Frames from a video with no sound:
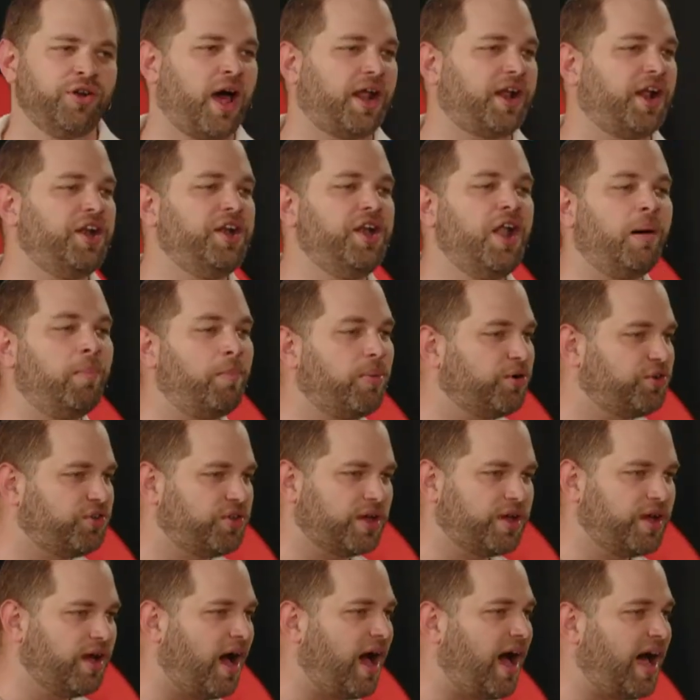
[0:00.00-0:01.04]
You're not a number
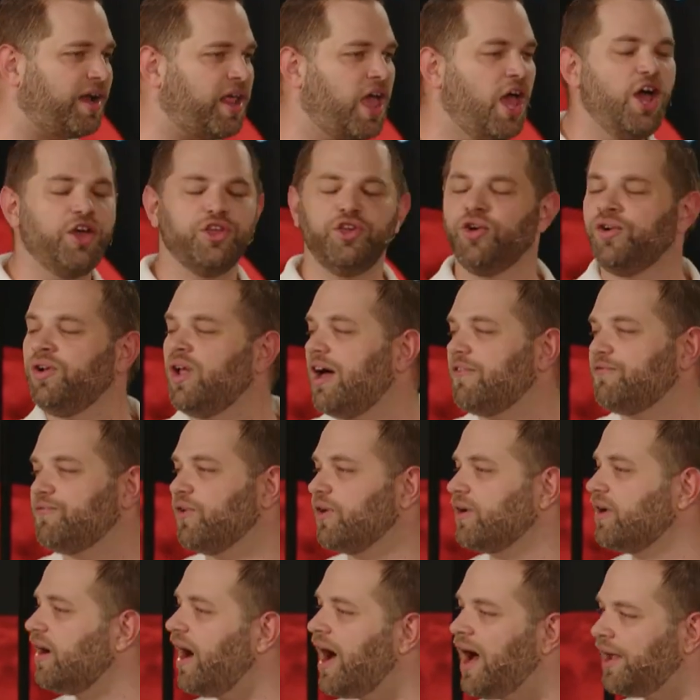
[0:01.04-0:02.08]
to God, you're not
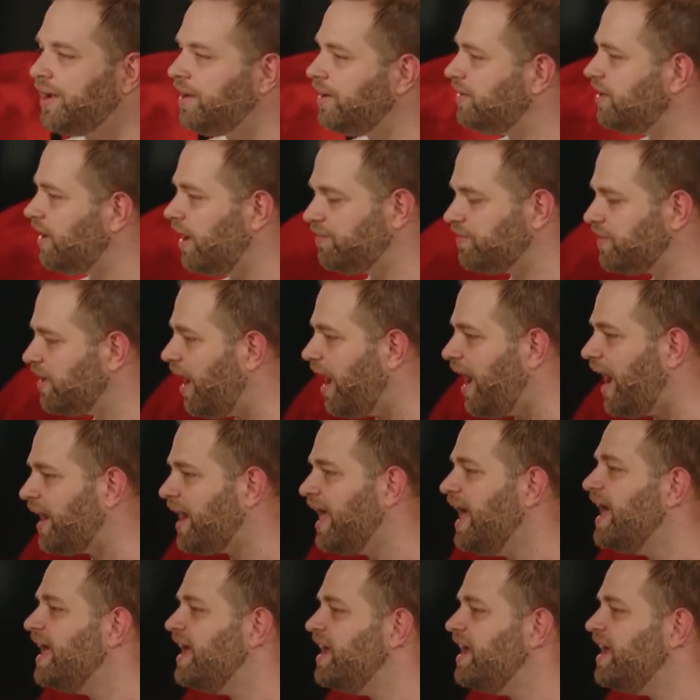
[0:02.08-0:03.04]
forgotten of God.